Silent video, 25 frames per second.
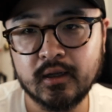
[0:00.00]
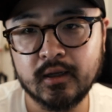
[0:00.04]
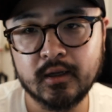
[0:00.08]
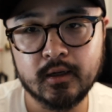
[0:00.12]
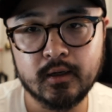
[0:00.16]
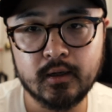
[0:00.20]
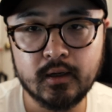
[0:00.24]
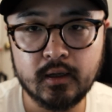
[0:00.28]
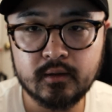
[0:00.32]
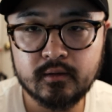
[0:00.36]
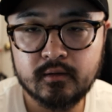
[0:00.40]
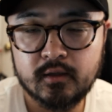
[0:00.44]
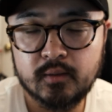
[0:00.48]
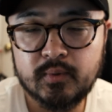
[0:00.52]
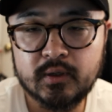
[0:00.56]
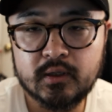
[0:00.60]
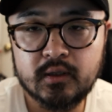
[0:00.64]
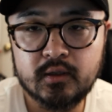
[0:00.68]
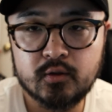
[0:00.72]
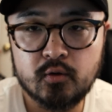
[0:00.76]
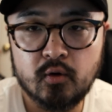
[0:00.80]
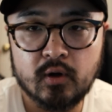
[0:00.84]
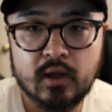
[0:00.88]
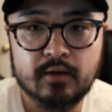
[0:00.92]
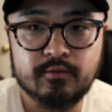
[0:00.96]
I
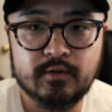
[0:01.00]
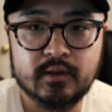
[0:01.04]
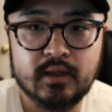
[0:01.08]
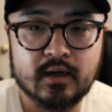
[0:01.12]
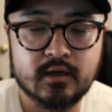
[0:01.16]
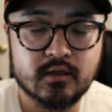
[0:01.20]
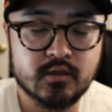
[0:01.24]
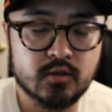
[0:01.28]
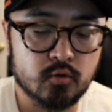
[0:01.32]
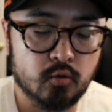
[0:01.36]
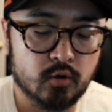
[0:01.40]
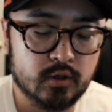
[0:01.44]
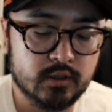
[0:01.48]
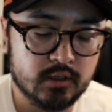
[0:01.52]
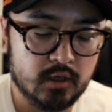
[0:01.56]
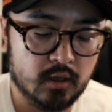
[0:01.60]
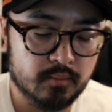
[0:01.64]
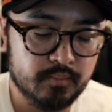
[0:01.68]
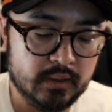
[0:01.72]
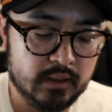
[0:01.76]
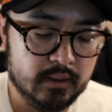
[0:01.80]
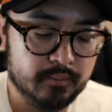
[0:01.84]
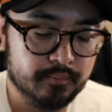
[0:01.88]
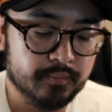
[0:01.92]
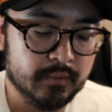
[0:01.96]
typically don't have a lot of storage on
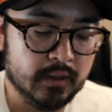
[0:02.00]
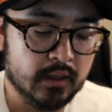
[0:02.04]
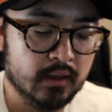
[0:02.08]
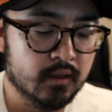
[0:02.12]
me.